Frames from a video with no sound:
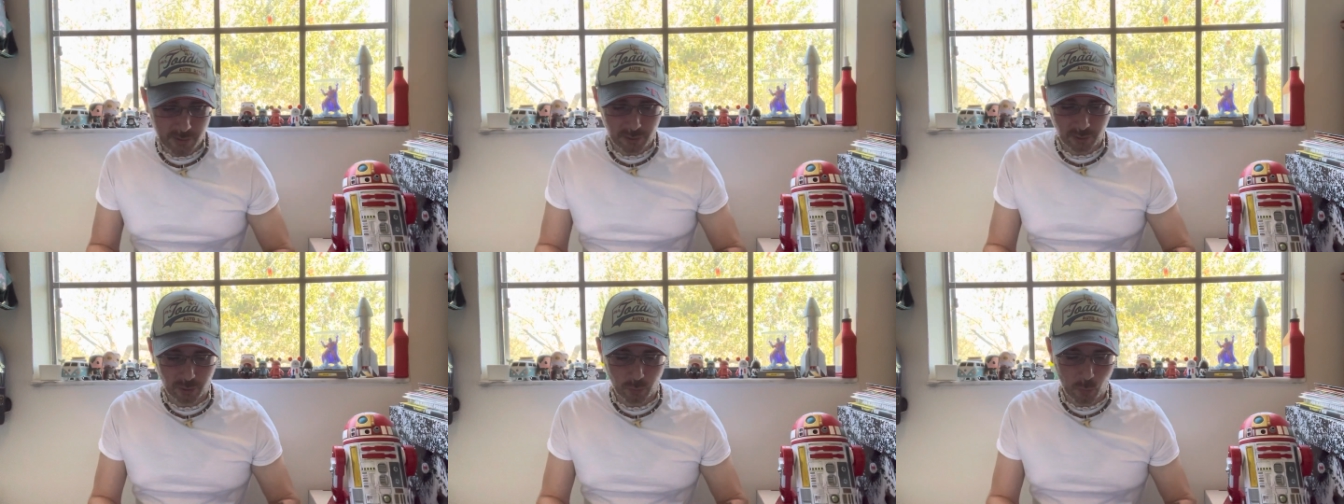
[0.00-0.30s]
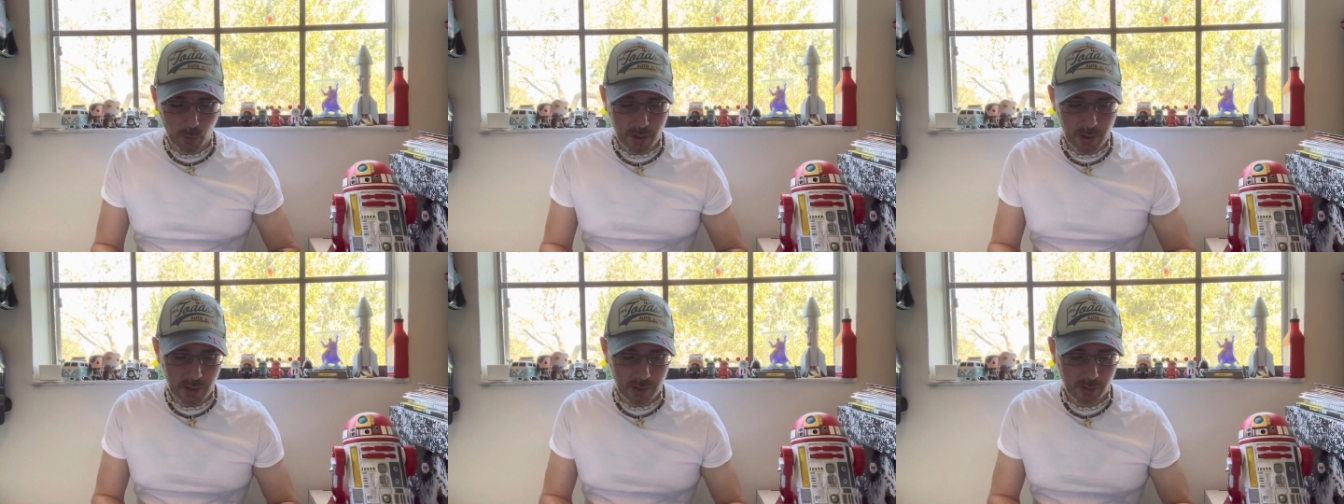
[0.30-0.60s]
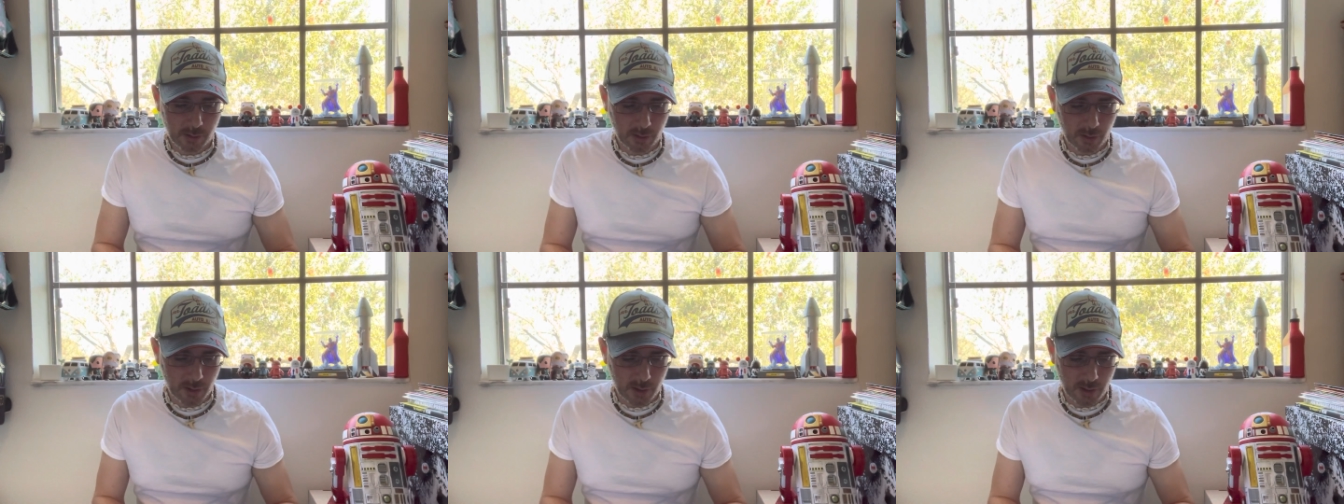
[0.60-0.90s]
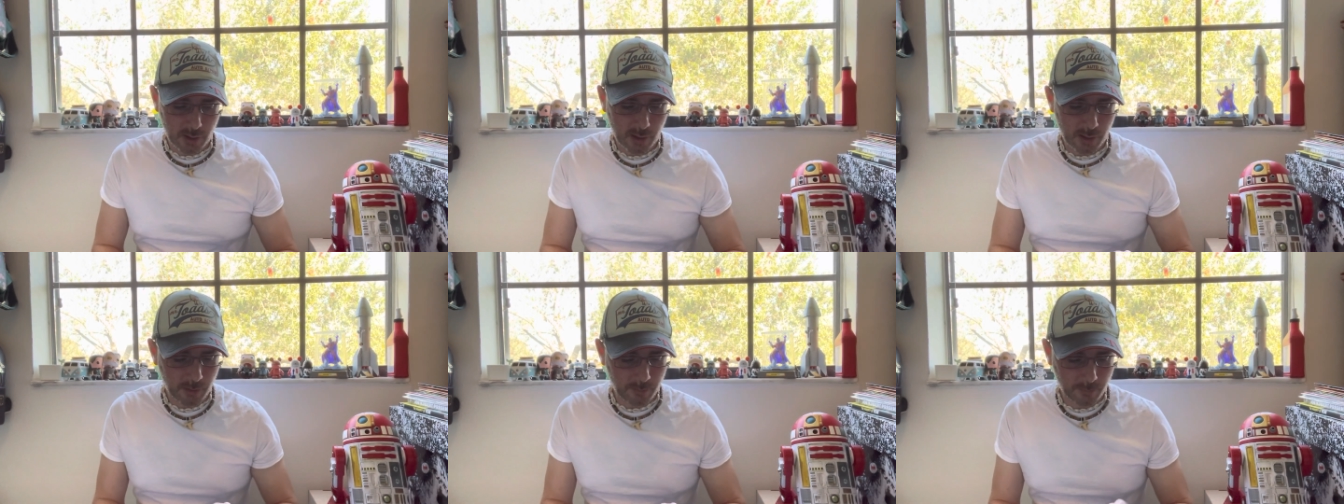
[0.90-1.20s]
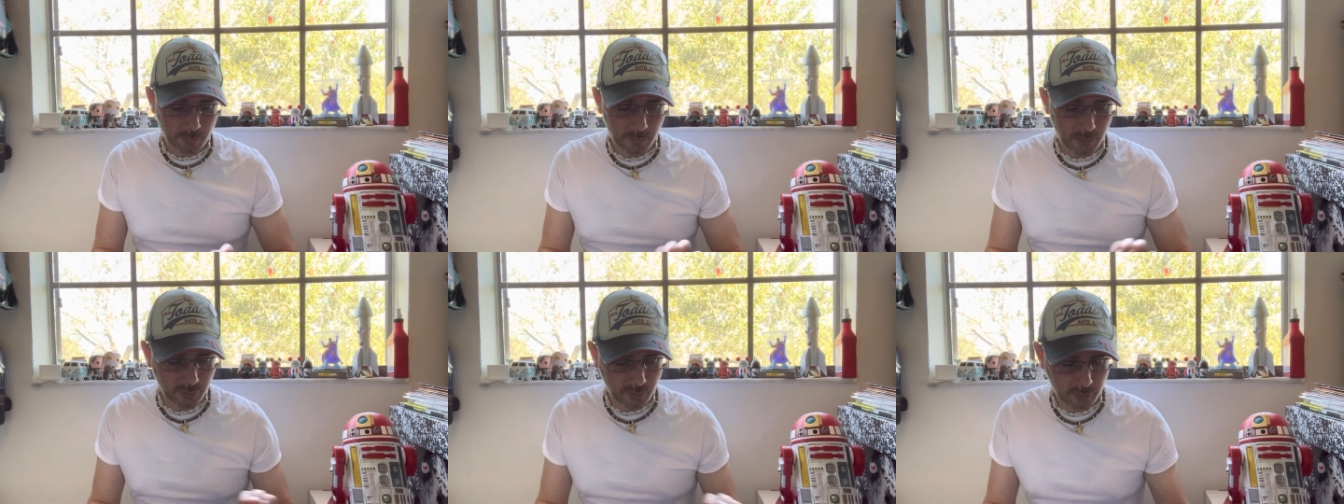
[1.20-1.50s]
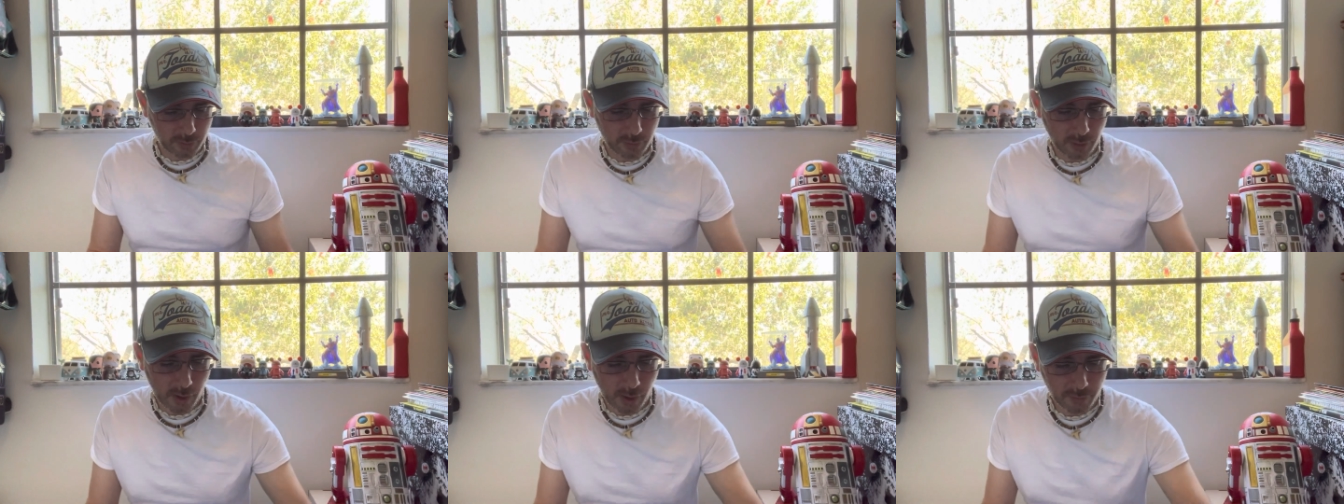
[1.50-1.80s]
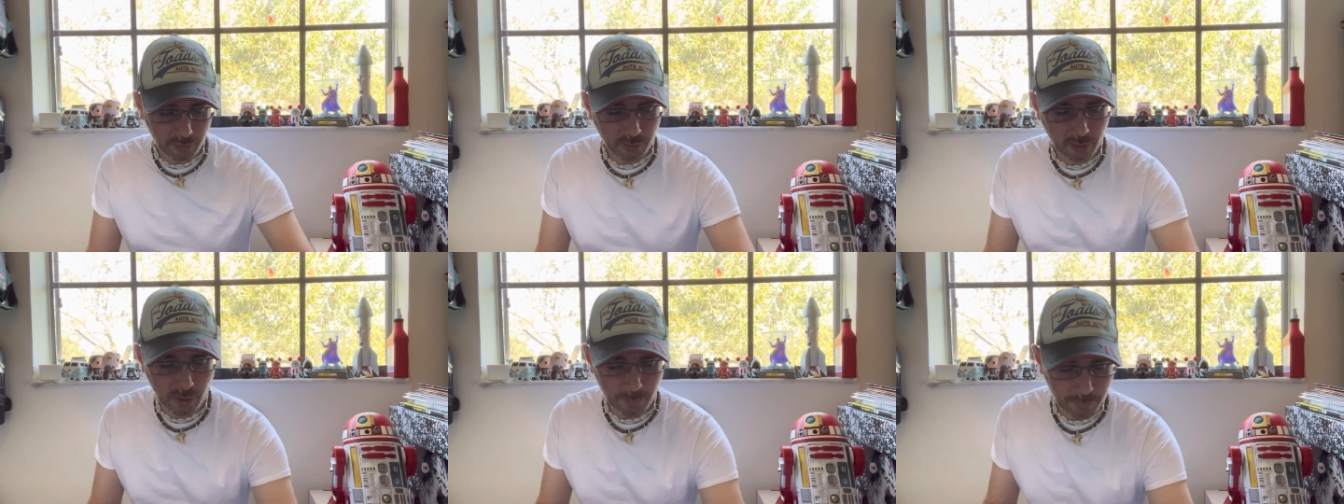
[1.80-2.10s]
this week um, is a
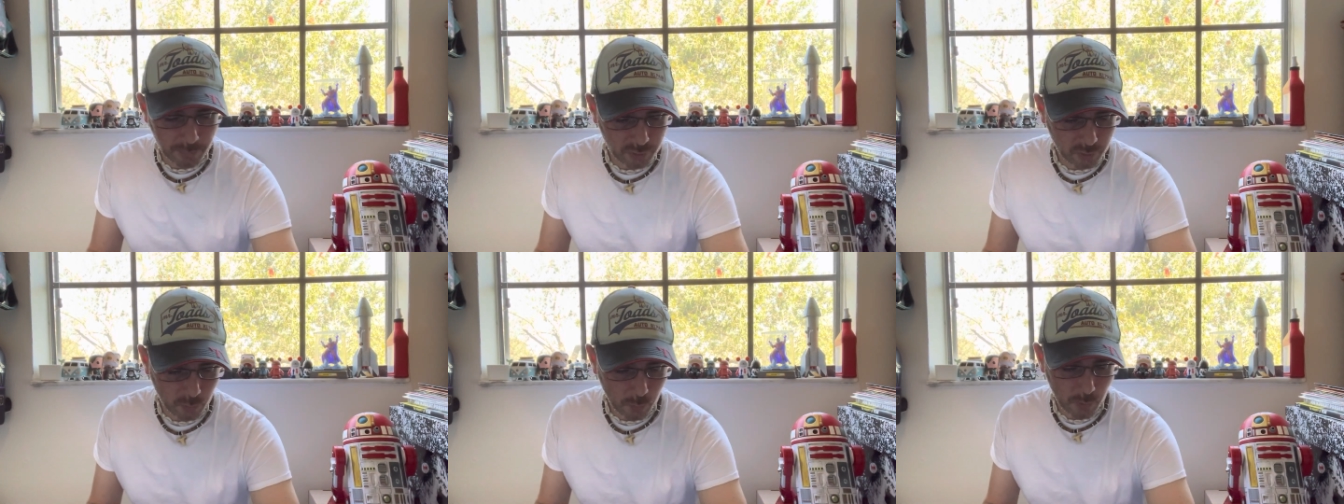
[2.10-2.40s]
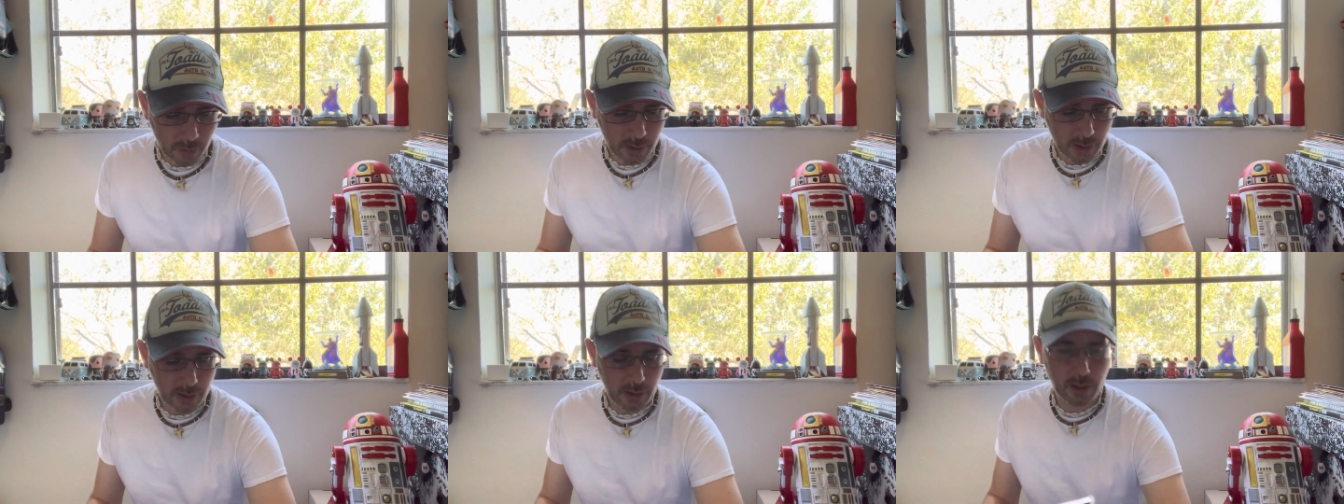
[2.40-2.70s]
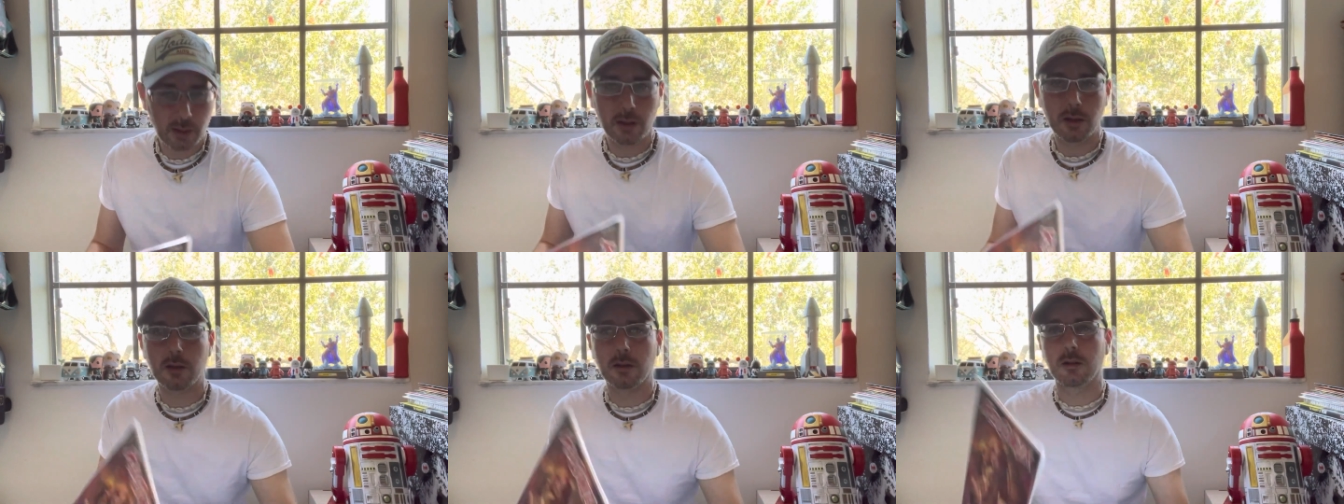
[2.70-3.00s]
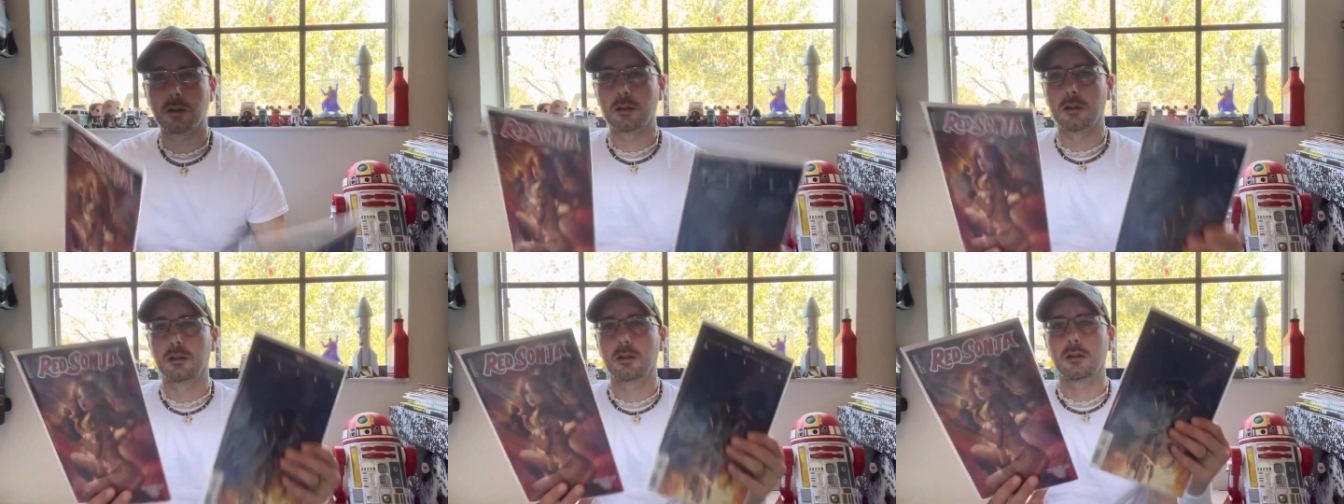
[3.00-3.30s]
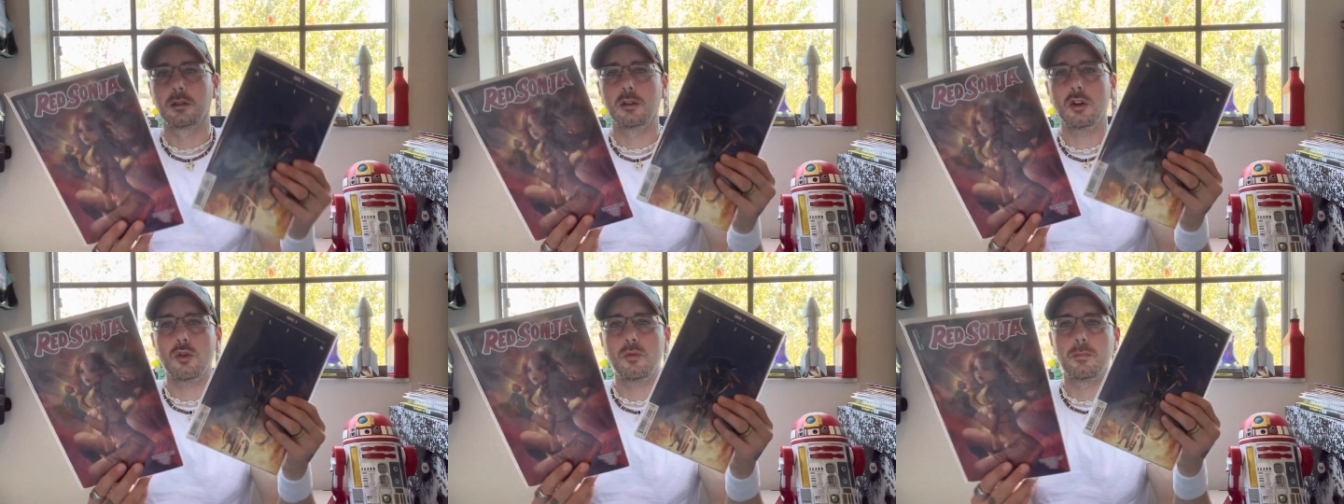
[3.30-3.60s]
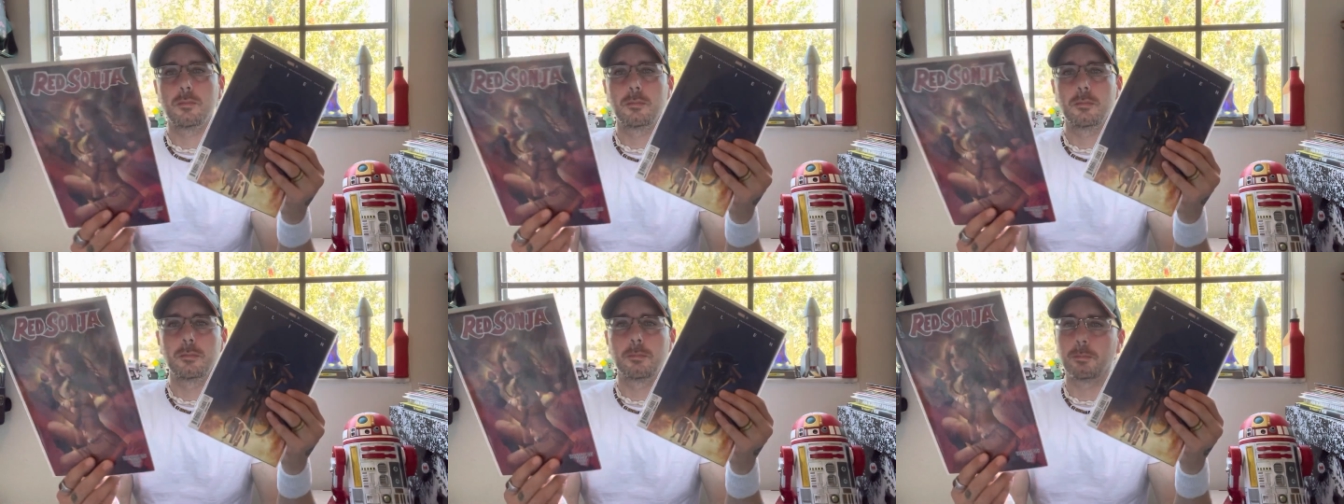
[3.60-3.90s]
toss-up between, nope,